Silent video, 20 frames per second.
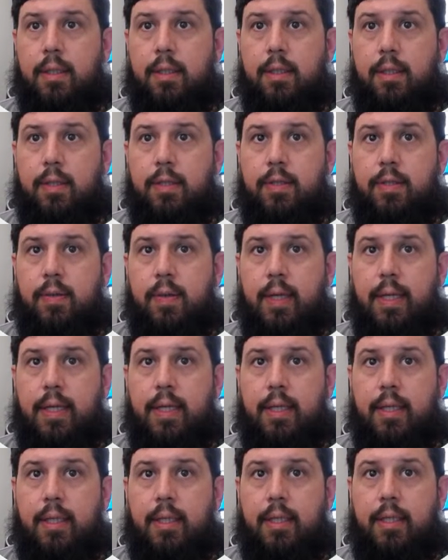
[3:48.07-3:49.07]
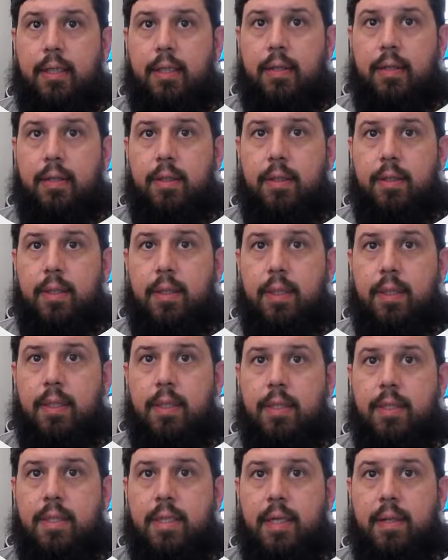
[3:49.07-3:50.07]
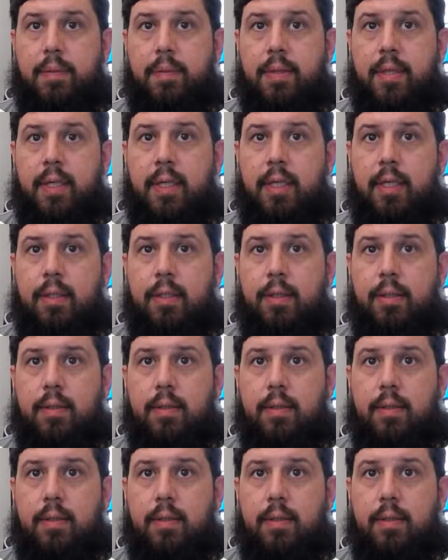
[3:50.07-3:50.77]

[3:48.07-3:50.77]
There's it right here. Same thing.